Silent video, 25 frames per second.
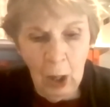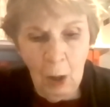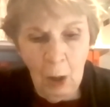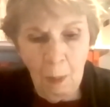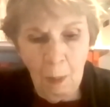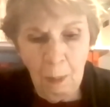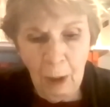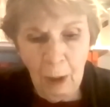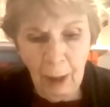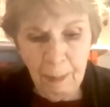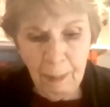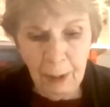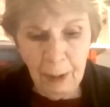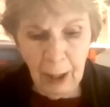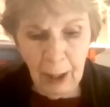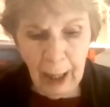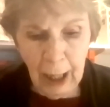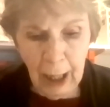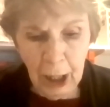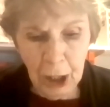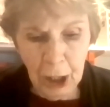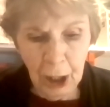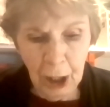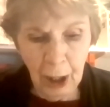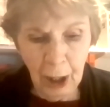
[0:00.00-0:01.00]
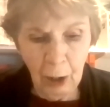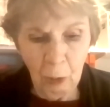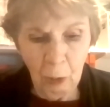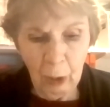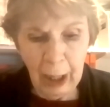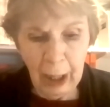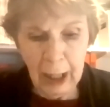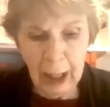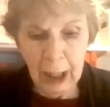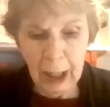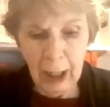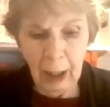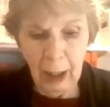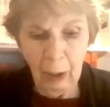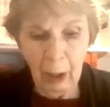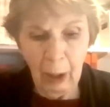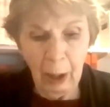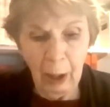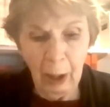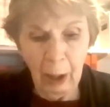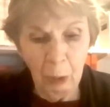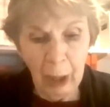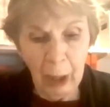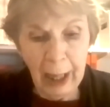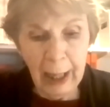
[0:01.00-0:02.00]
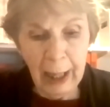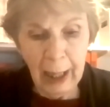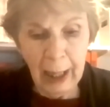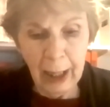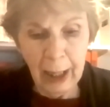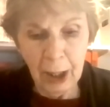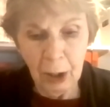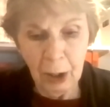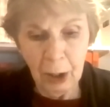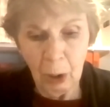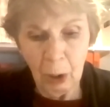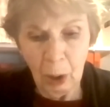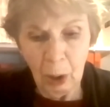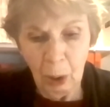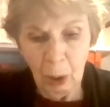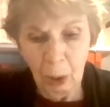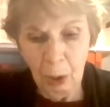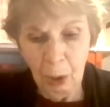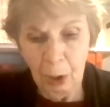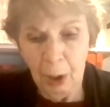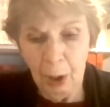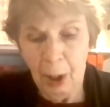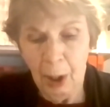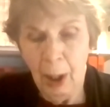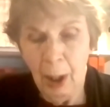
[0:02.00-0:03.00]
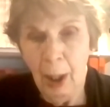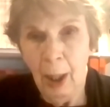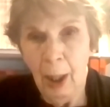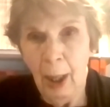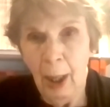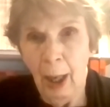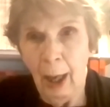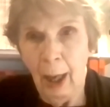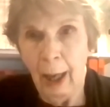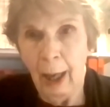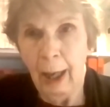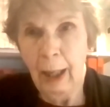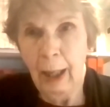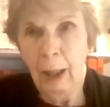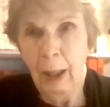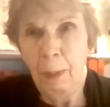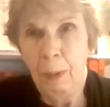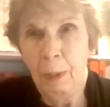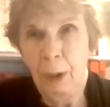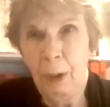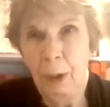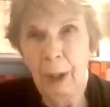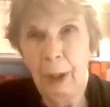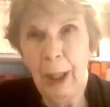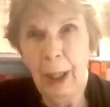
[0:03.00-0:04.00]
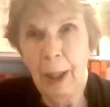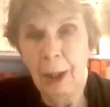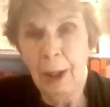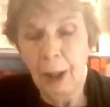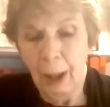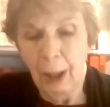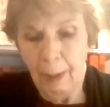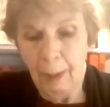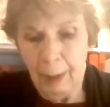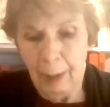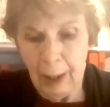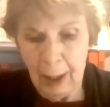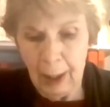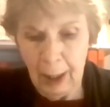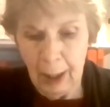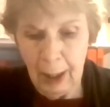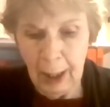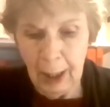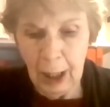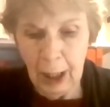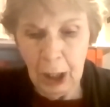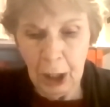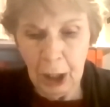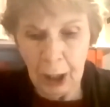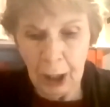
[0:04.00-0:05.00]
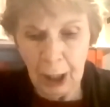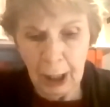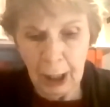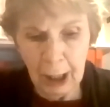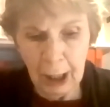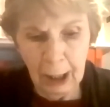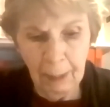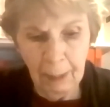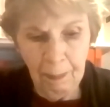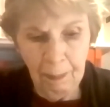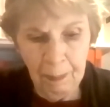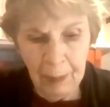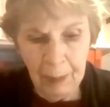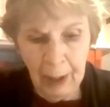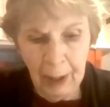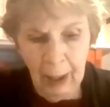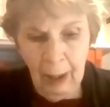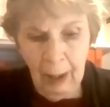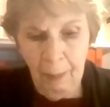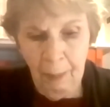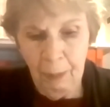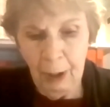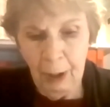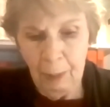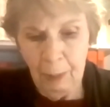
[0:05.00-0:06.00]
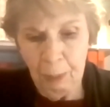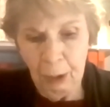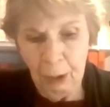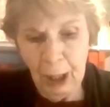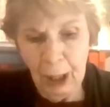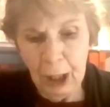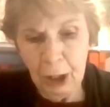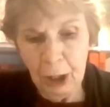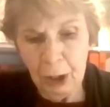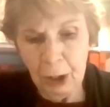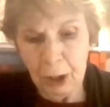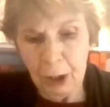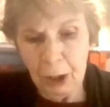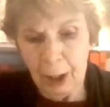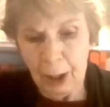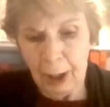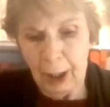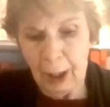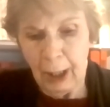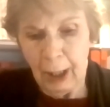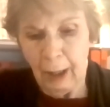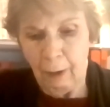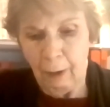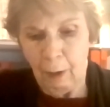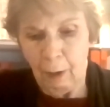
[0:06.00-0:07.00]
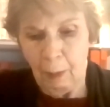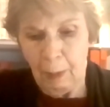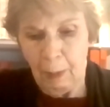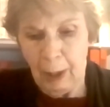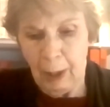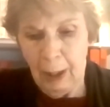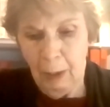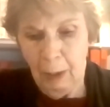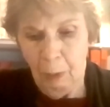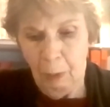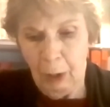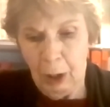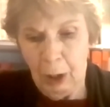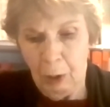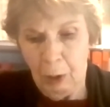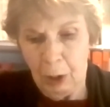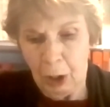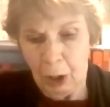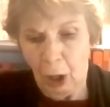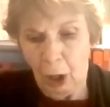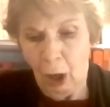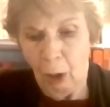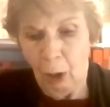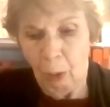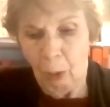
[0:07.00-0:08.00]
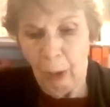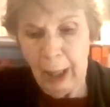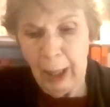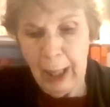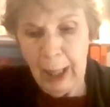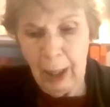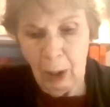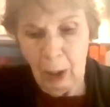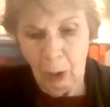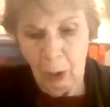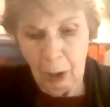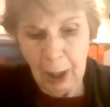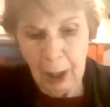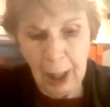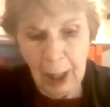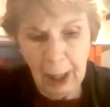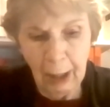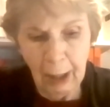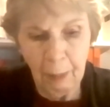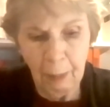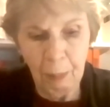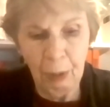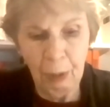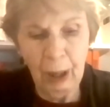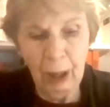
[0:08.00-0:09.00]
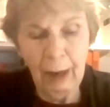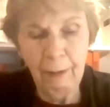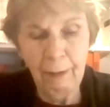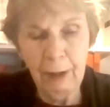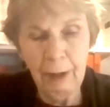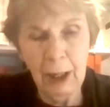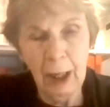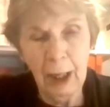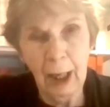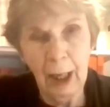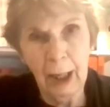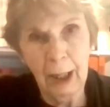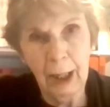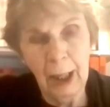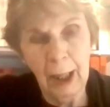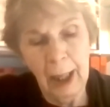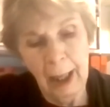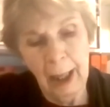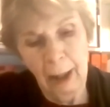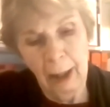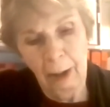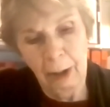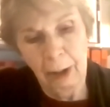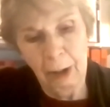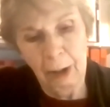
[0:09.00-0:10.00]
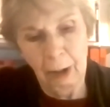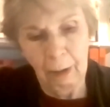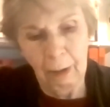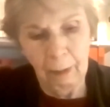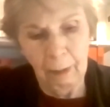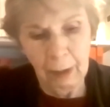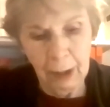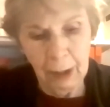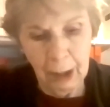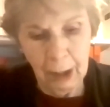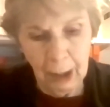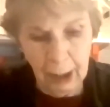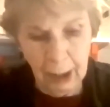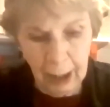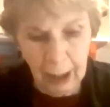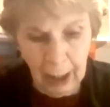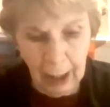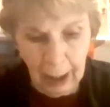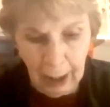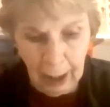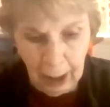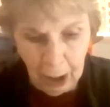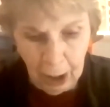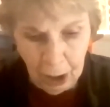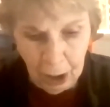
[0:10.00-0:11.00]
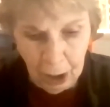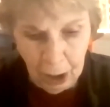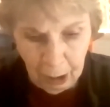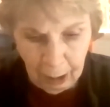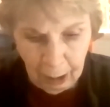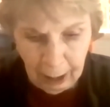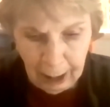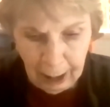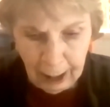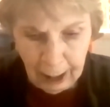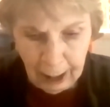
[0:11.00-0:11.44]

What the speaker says: Population and waitlist growth and poor economic conditions put pressures on the government, which was already looking at privatizing health services and insurance.